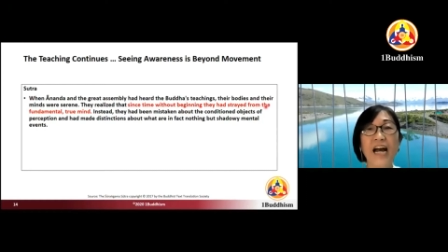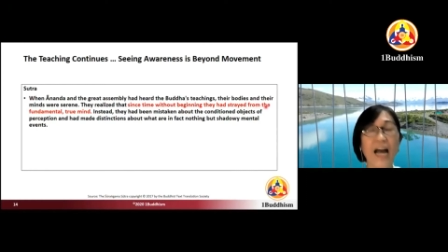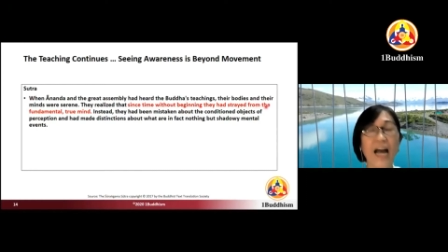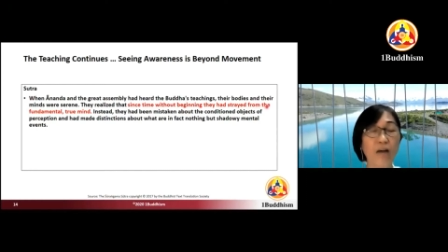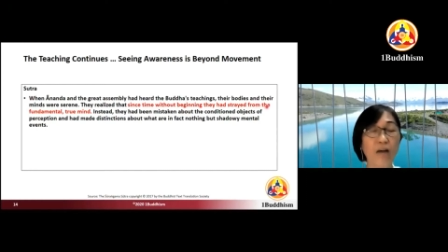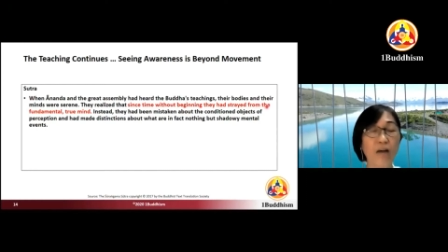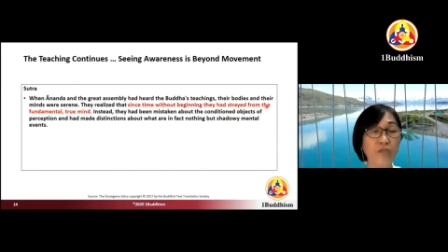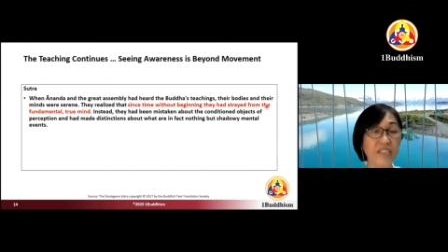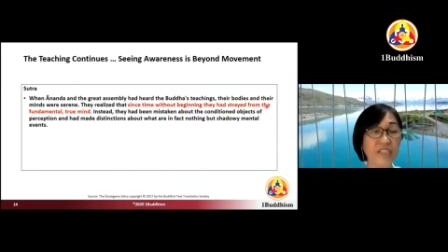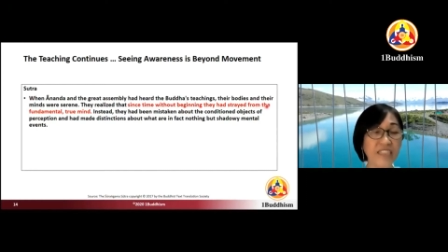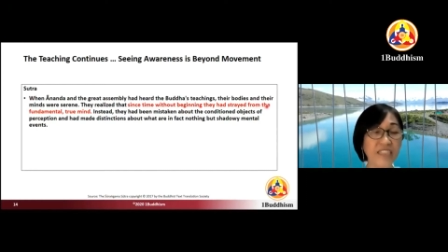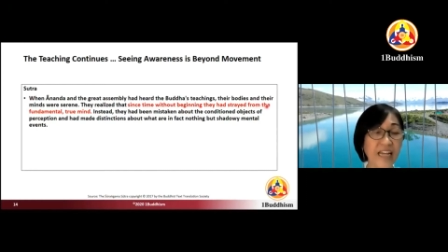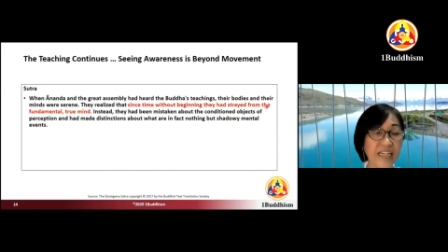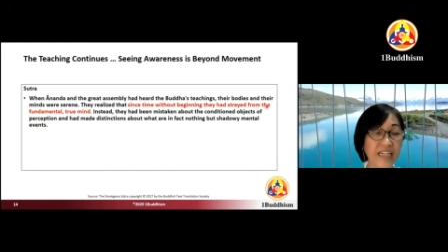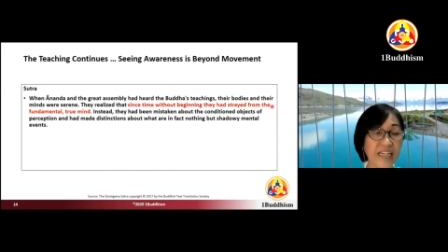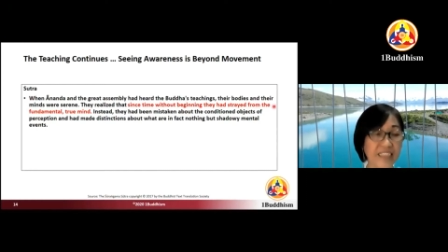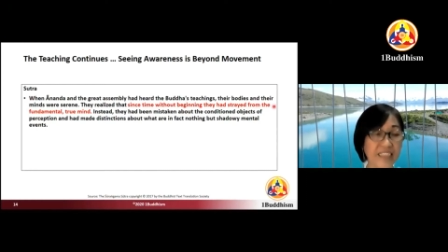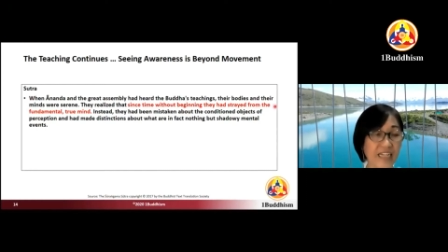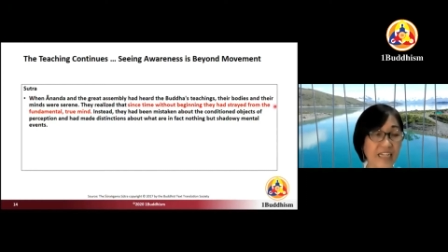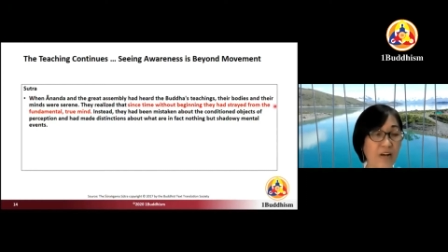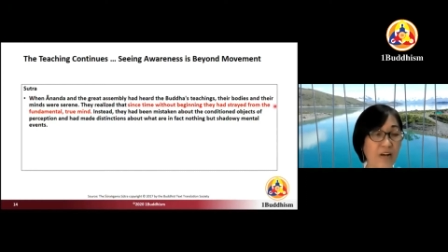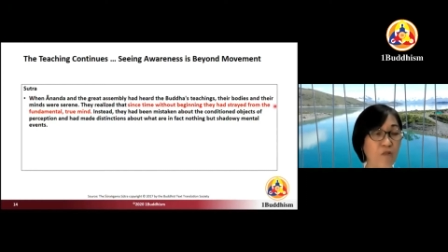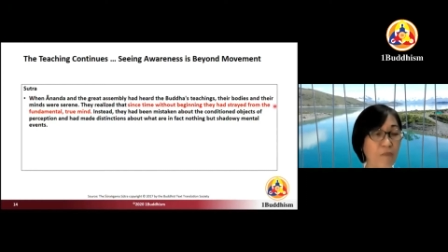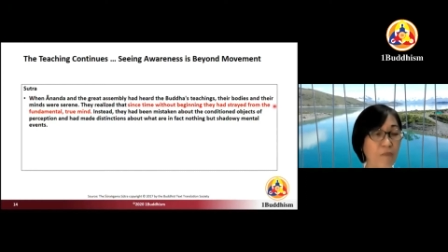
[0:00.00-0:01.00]
outside
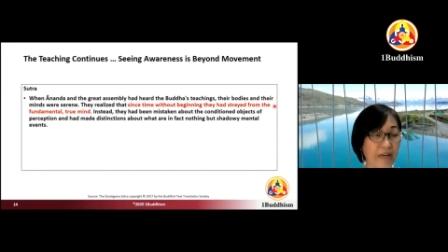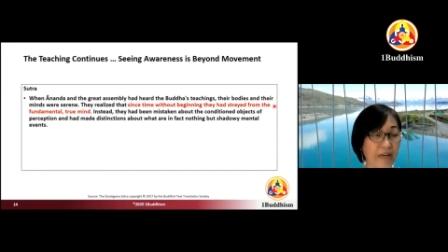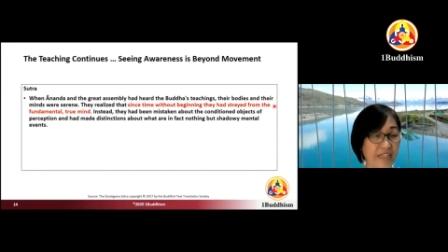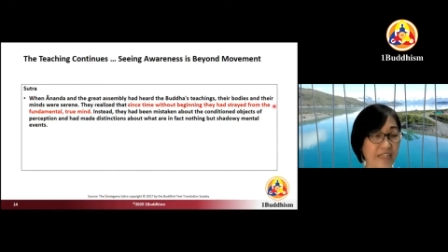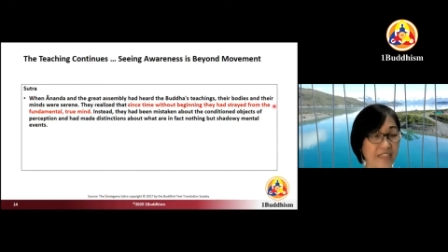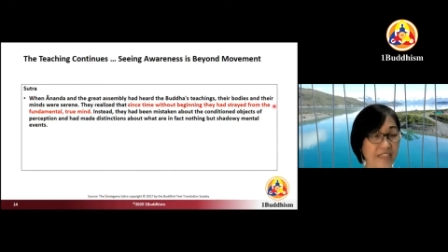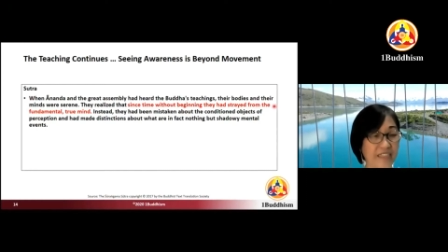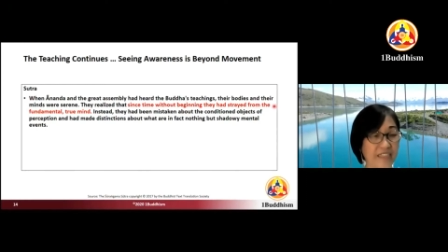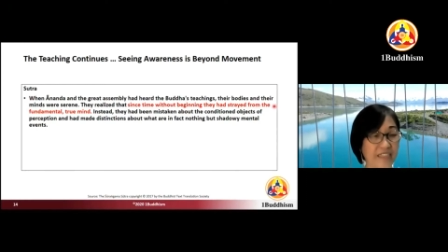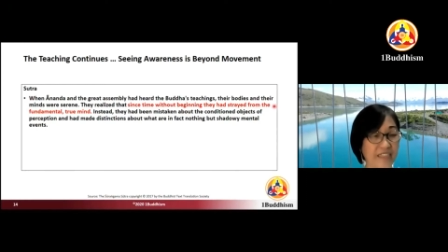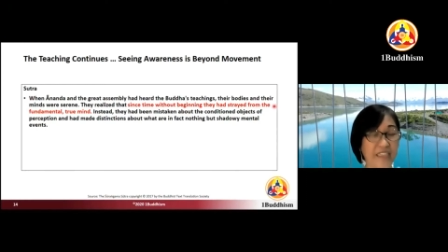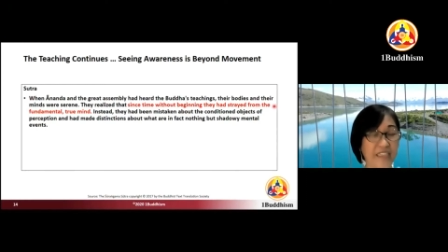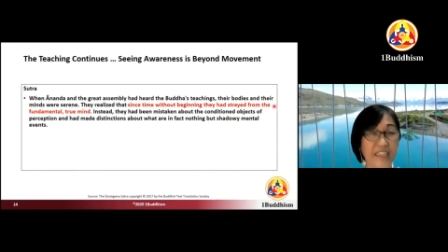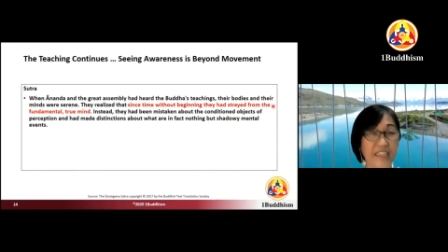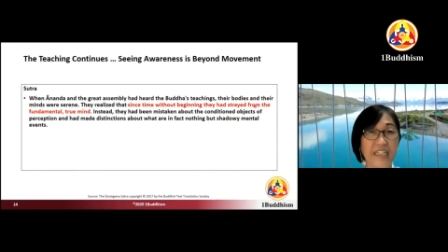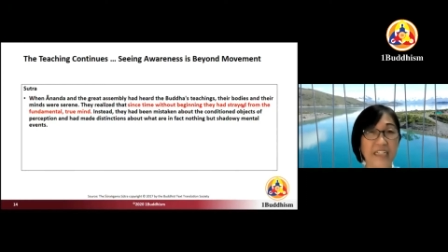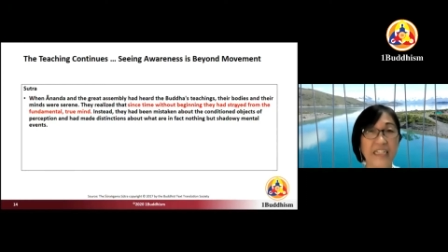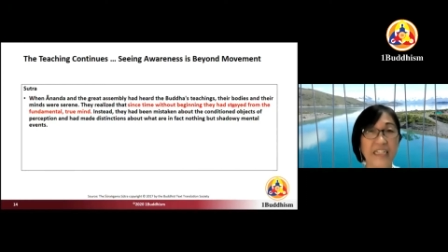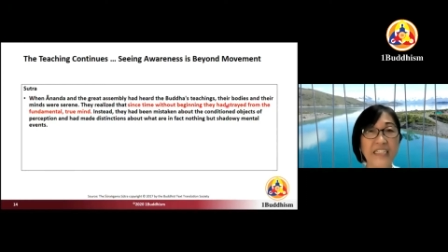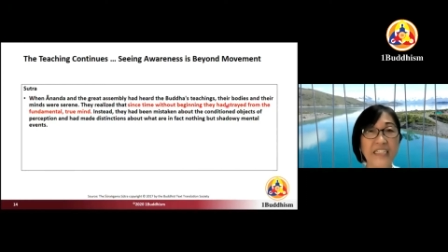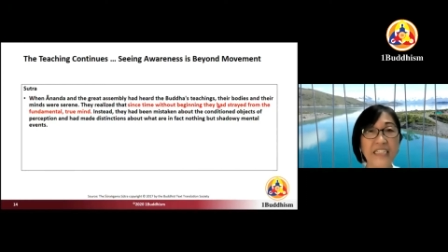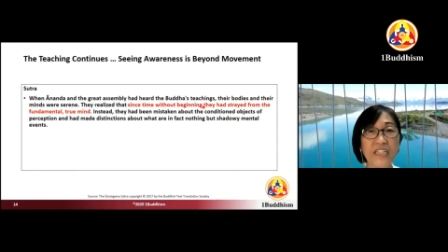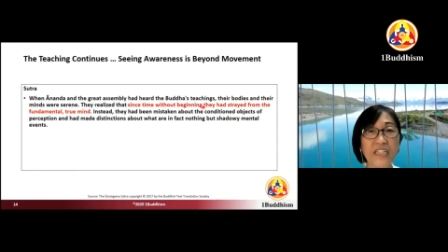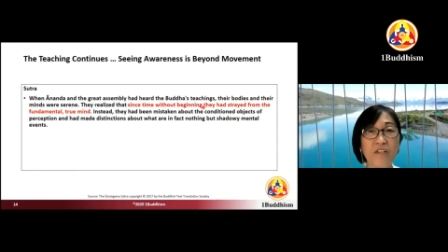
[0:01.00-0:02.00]
our minds,
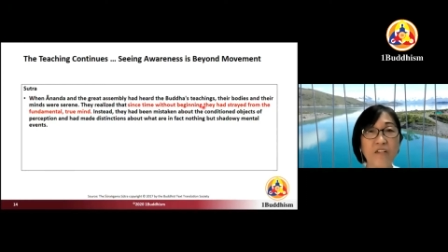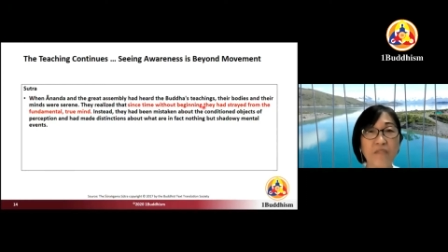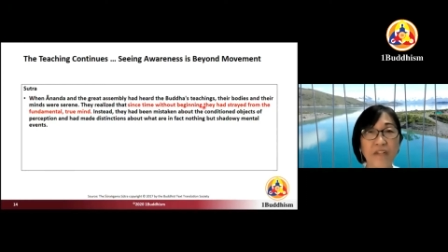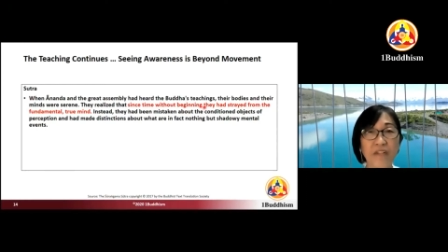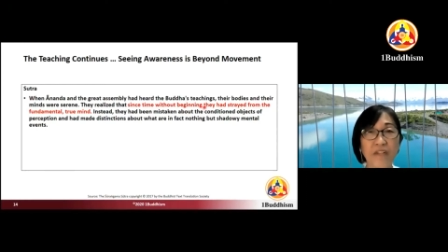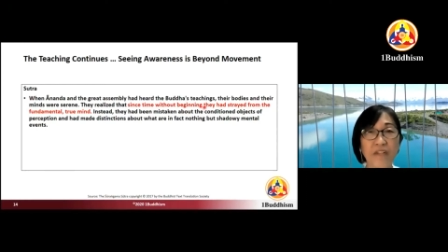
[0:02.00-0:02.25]
instead of